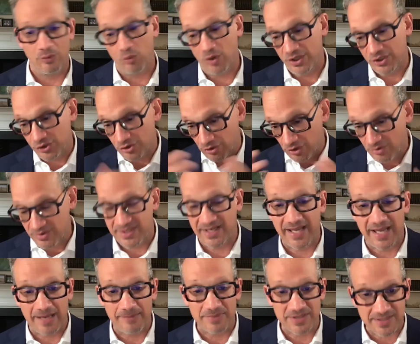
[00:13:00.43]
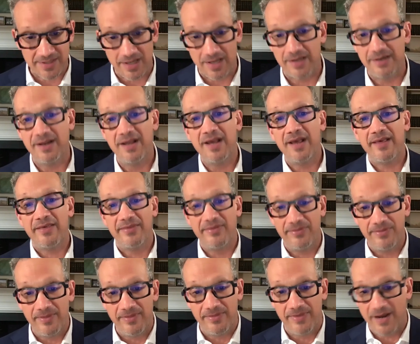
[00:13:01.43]
Once you're using Amazon,
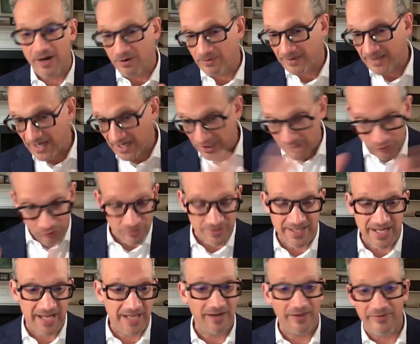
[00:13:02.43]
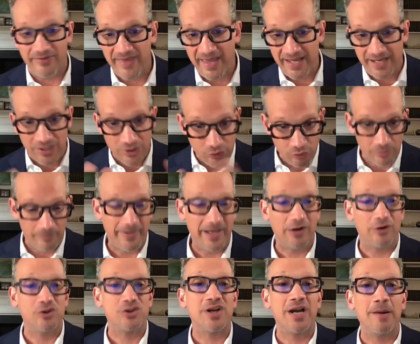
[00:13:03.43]
they've got your data. They can do a
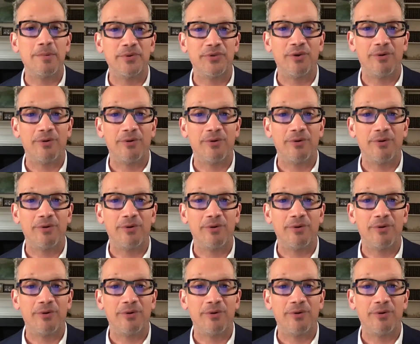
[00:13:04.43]
better job with